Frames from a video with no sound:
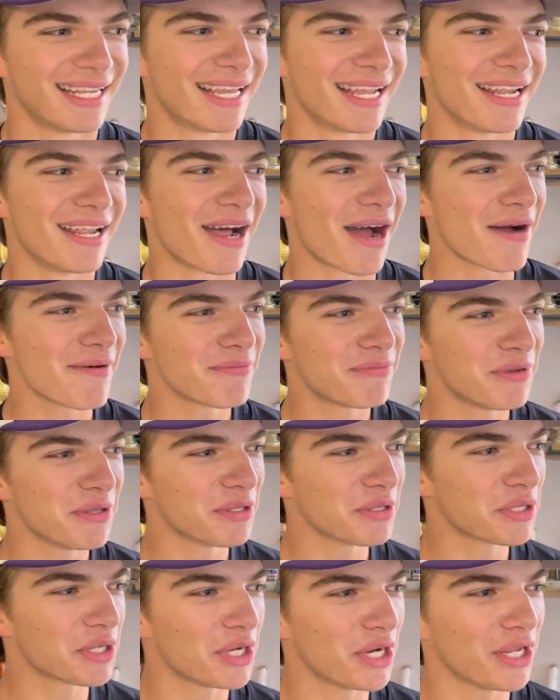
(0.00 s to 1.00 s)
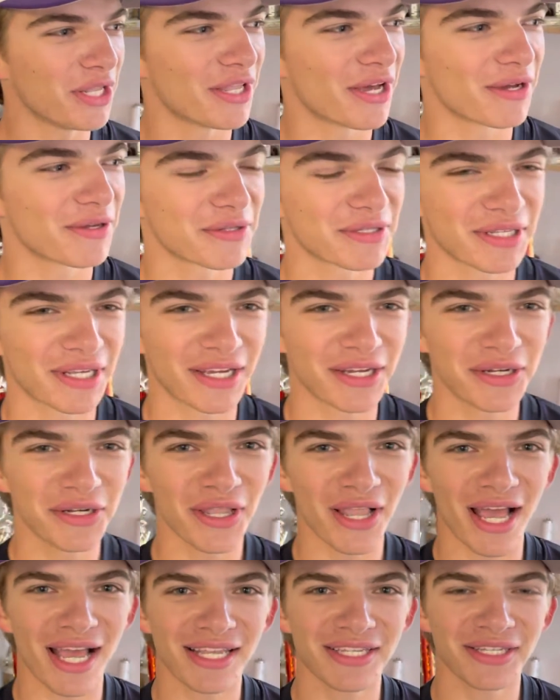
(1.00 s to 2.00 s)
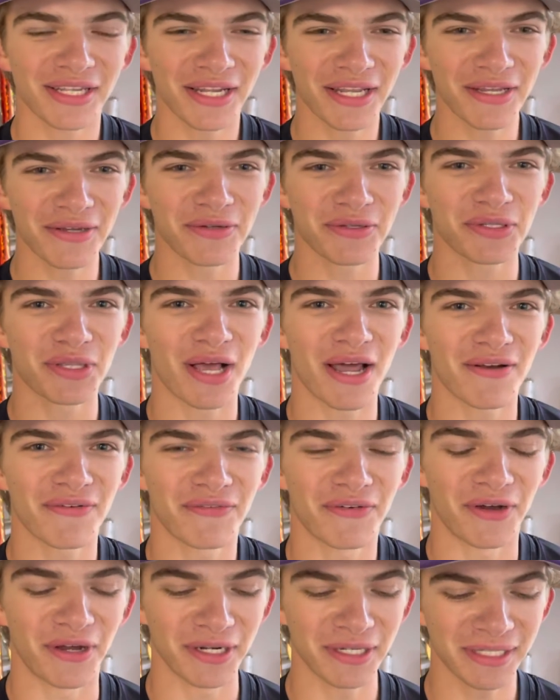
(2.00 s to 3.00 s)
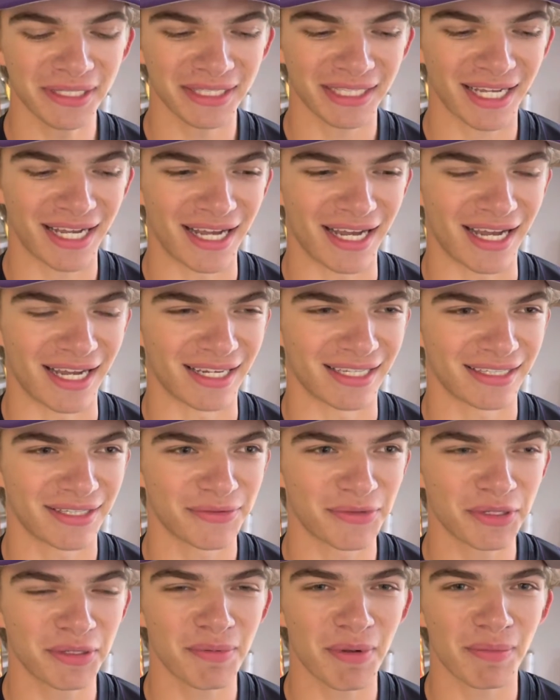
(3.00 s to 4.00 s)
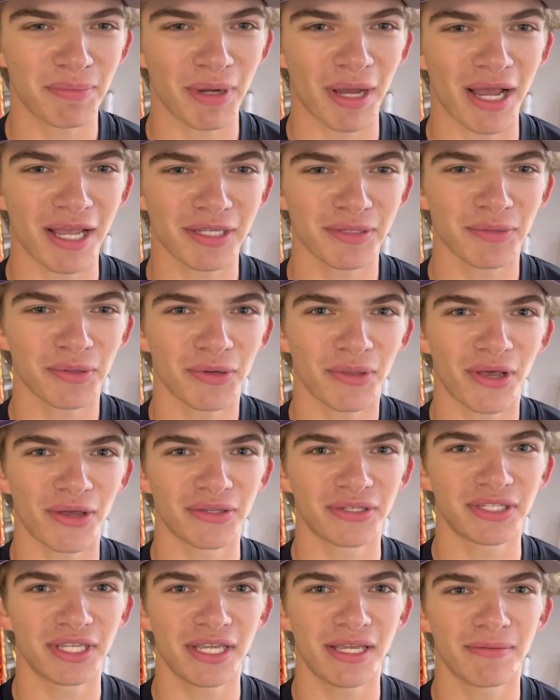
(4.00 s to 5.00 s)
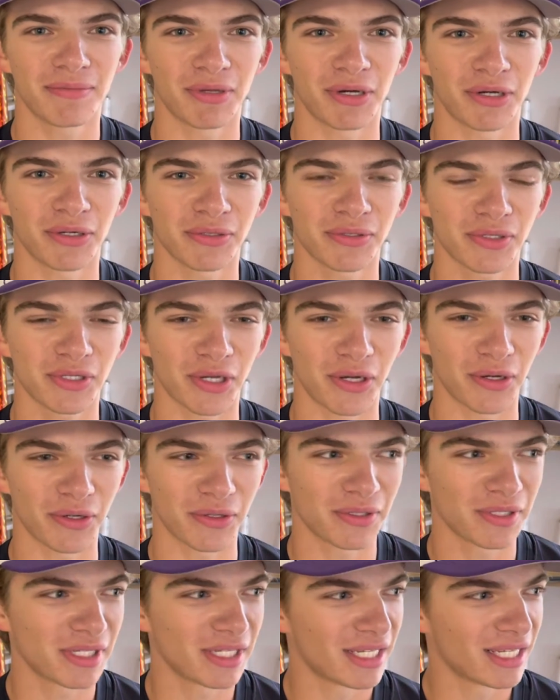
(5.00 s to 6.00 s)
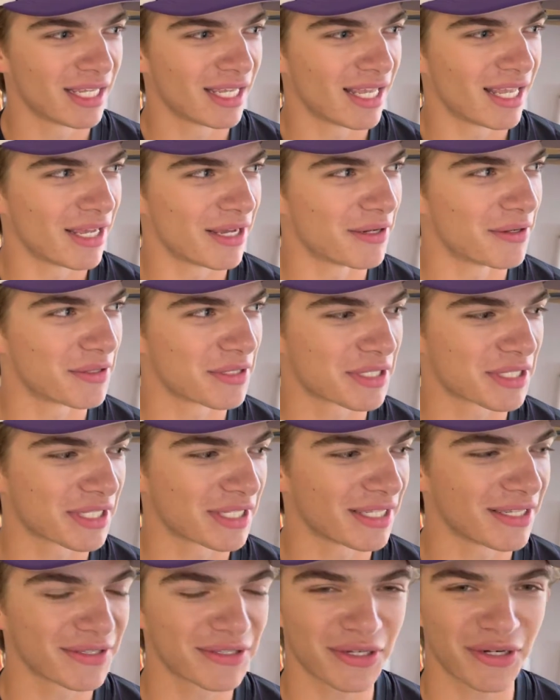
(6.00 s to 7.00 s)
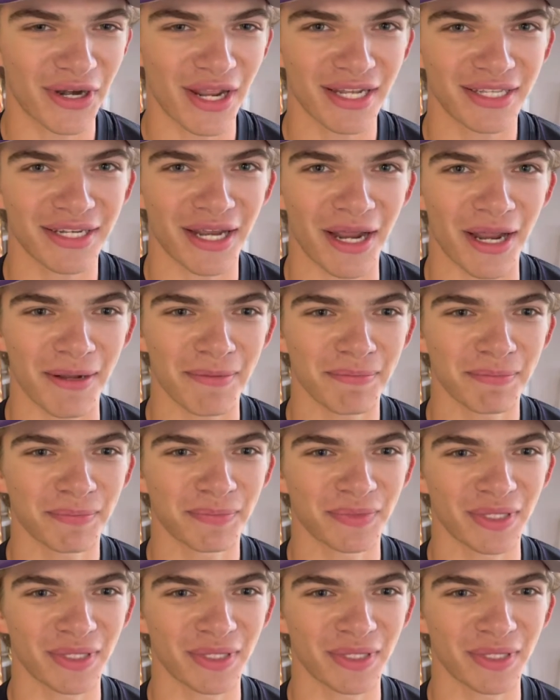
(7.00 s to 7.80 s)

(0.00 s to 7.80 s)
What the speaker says: Yeah, I'm feeling good. That was a good last inning. It was a lot of fun. Wouldn't have been possible without the team, though. So it was a great time.